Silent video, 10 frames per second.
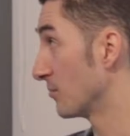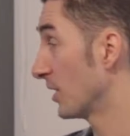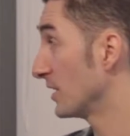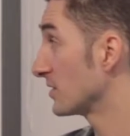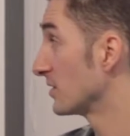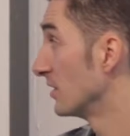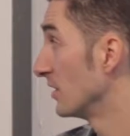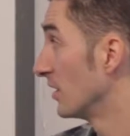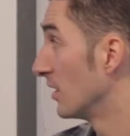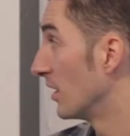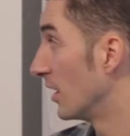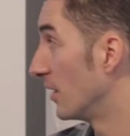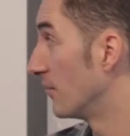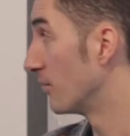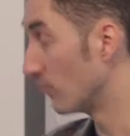in place.
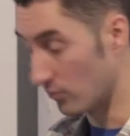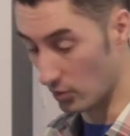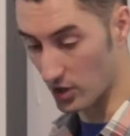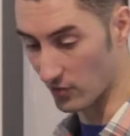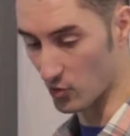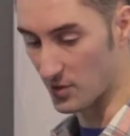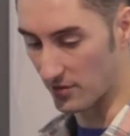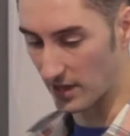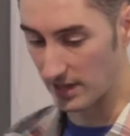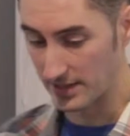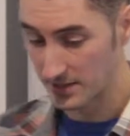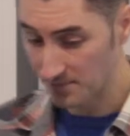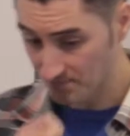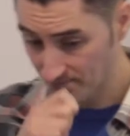We'll cover a bit of that later.